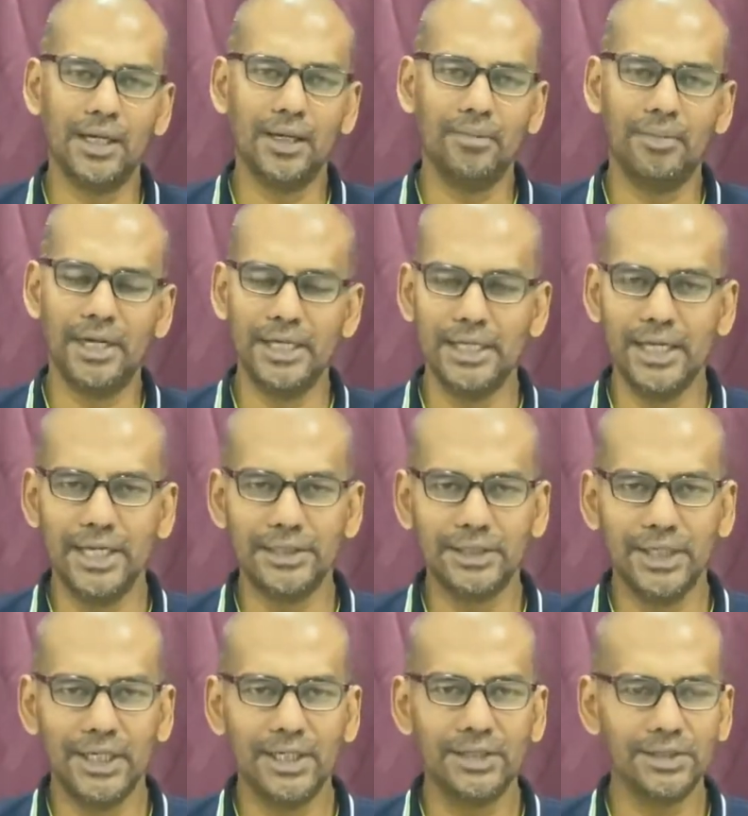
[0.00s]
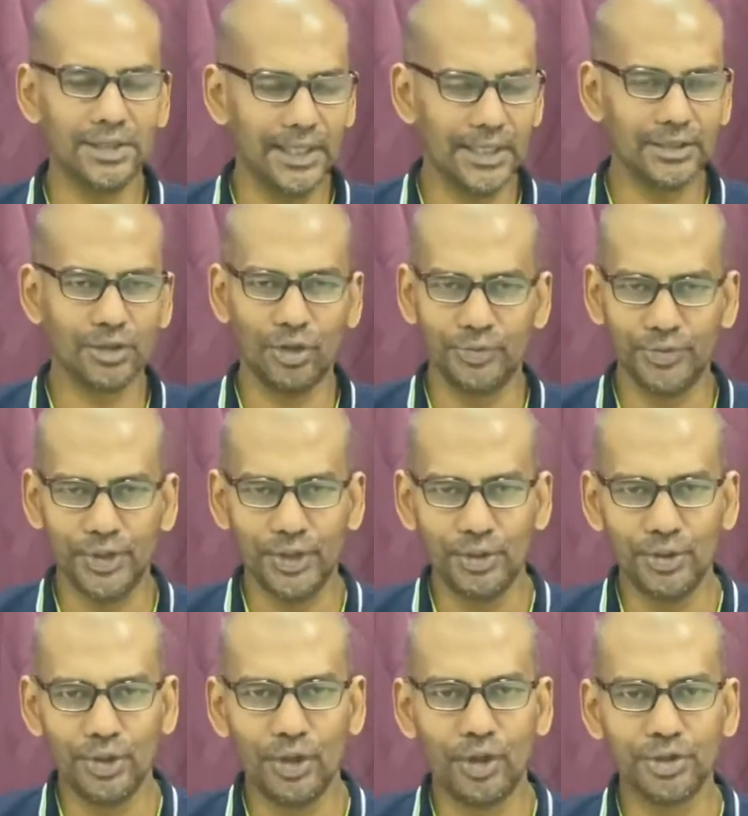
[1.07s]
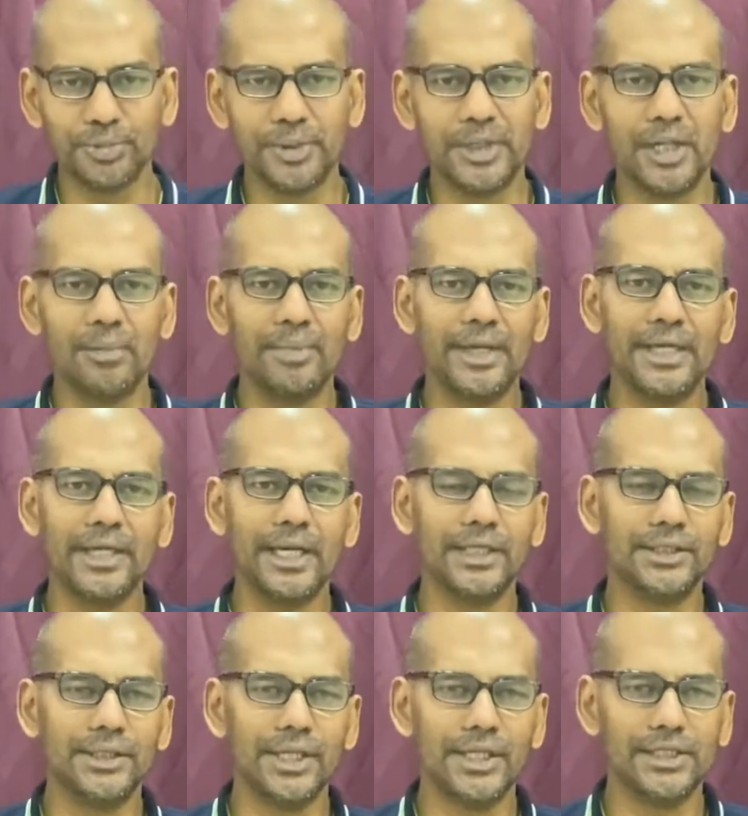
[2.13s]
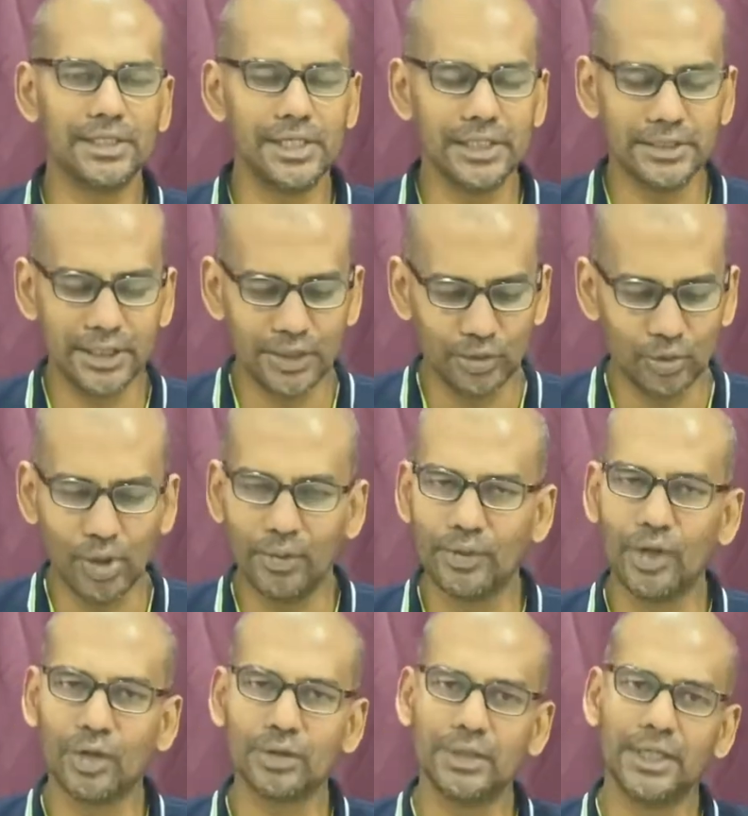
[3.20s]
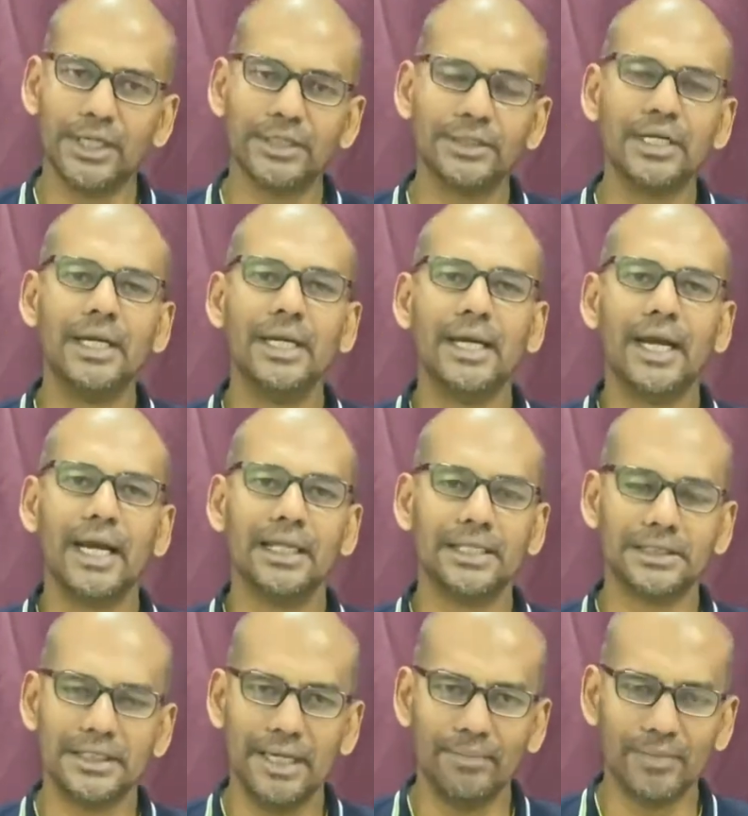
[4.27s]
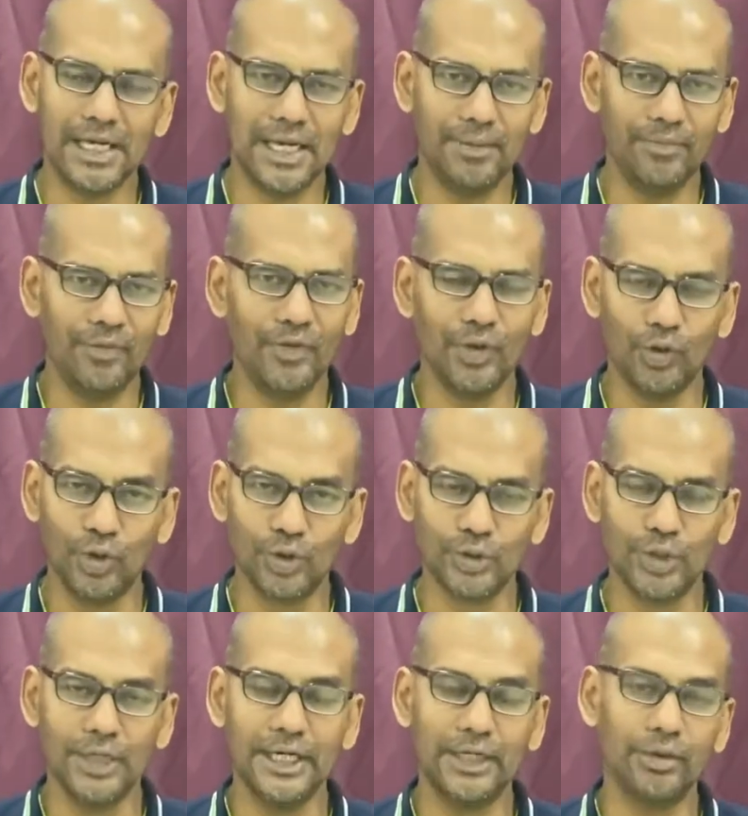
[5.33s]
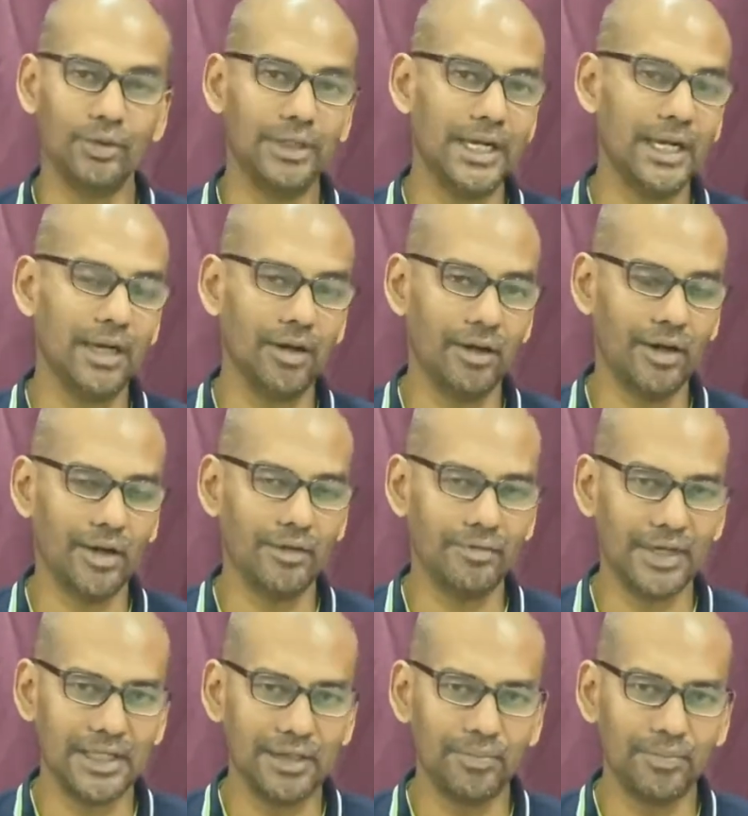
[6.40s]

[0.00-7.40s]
medications. Yes, continue your hospital medications, listen to our doctors. At the same time, we also need to take a lot of other